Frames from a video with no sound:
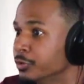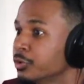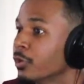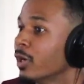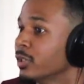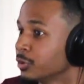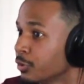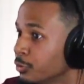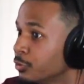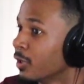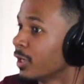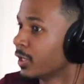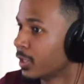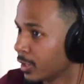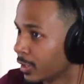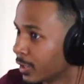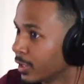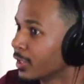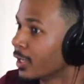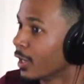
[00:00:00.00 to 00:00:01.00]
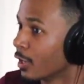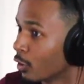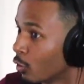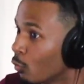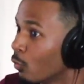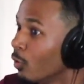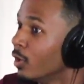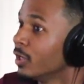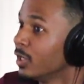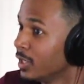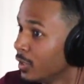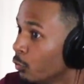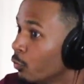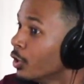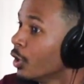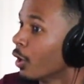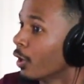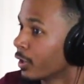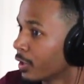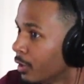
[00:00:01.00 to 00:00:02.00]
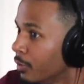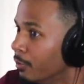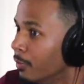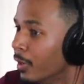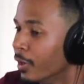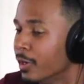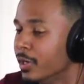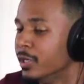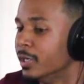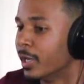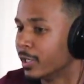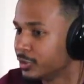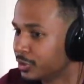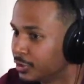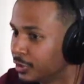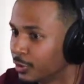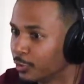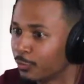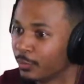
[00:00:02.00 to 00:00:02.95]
So I told you I did get down on one knee. We are getting married next year.